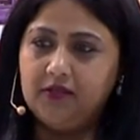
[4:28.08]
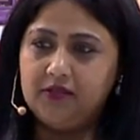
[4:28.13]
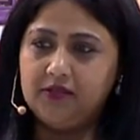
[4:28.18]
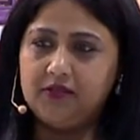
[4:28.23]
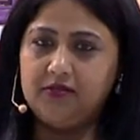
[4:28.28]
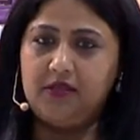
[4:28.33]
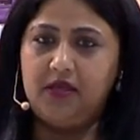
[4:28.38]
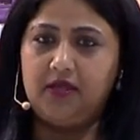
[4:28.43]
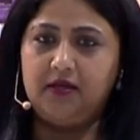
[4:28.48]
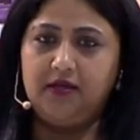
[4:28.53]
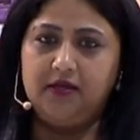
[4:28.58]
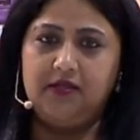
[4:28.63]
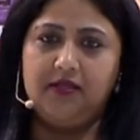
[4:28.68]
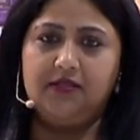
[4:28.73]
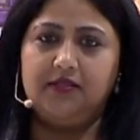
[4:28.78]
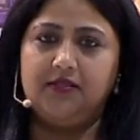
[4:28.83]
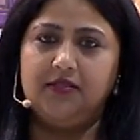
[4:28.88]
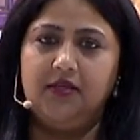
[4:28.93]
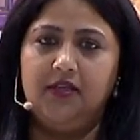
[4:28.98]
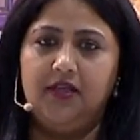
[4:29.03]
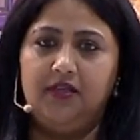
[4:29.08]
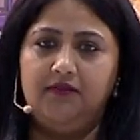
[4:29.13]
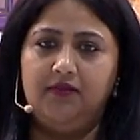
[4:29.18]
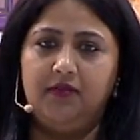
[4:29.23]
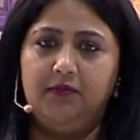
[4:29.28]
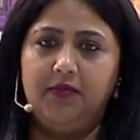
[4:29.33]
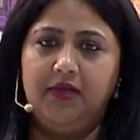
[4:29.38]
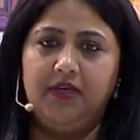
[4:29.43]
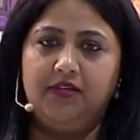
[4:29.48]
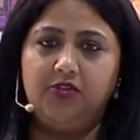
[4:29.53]
so that it doesn't leave a
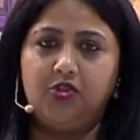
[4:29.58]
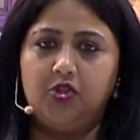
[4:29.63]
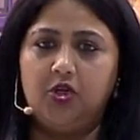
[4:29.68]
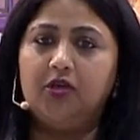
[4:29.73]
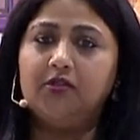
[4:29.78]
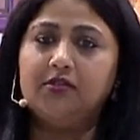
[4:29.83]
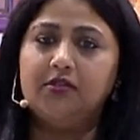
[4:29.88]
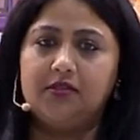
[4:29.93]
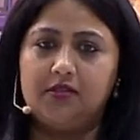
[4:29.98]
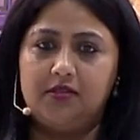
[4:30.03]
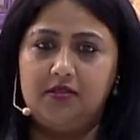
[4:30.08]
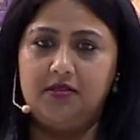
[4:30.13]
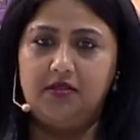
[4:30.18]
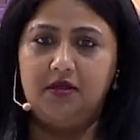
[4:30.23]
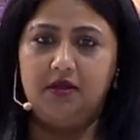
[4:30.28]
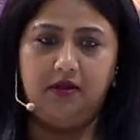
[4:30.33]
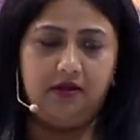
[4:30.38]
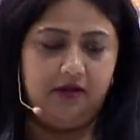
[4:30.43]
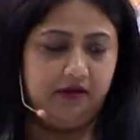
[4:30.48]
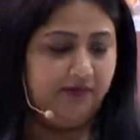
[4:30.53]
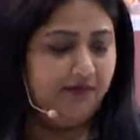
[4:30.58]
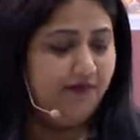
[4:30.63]
big chunks in there.